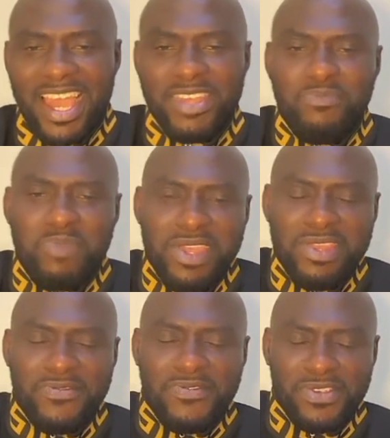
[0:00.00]
Are you
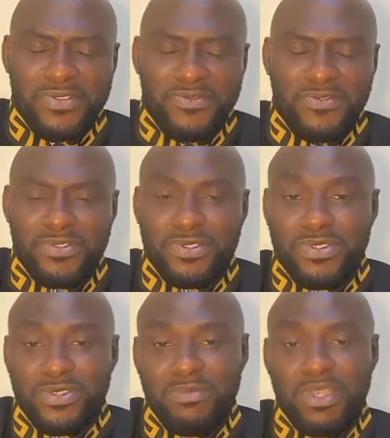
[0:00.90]
paying the first
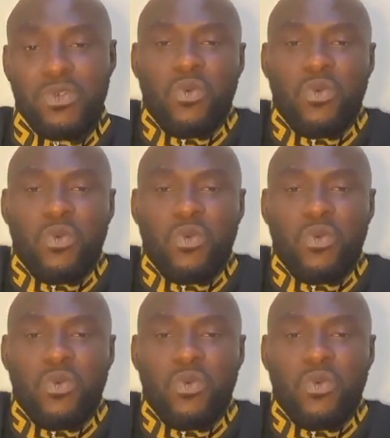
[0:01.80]
fruits to me?